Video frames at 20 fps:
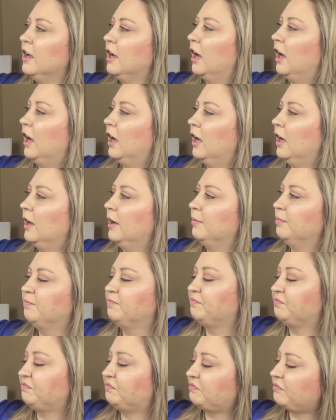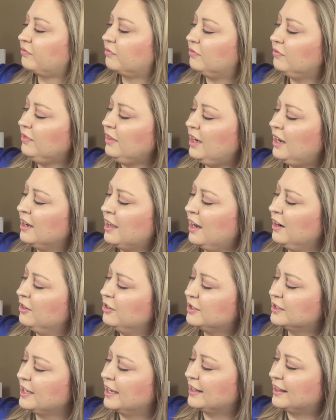Kind of
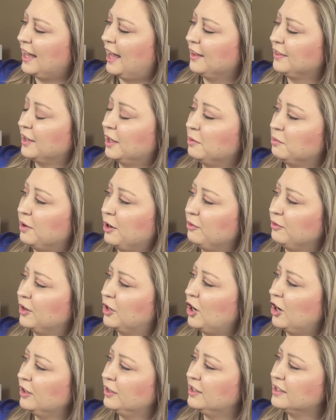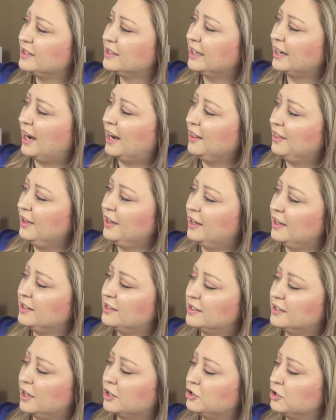looks like that then, but regardless, like, I think
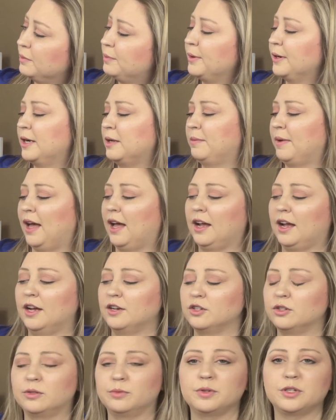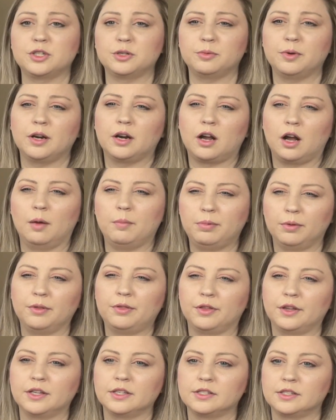it's such a pretty bag. I just wish there were a couple
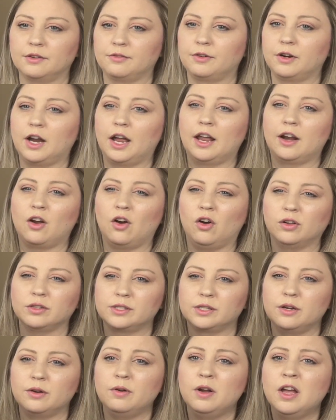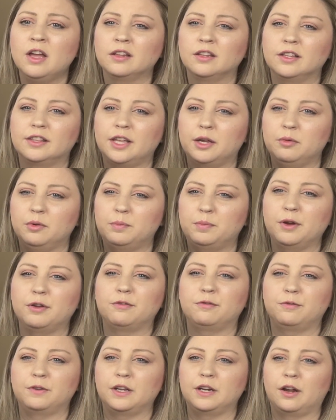things different, and also that they would put
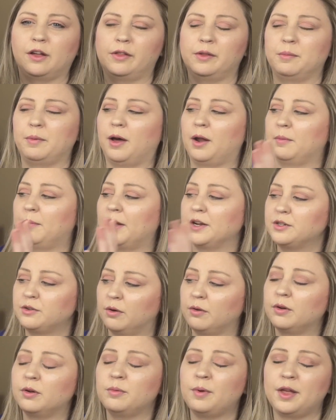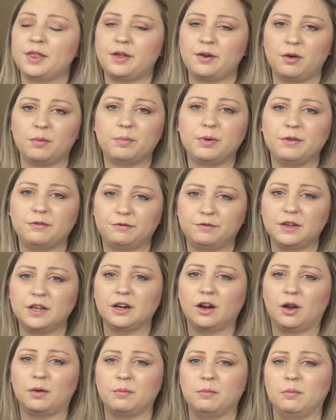feet on the bottom. I don't know why they don't put feet
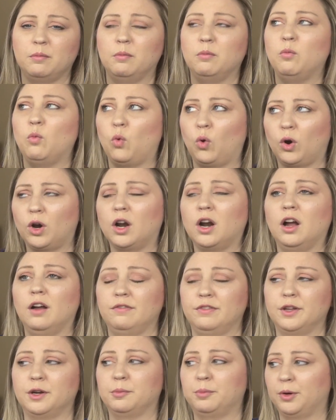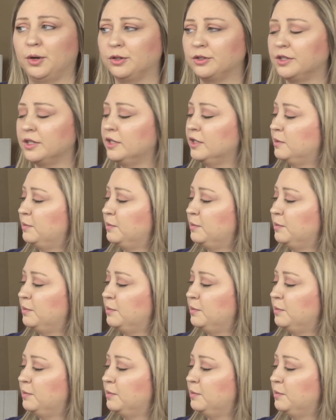on more of their purses,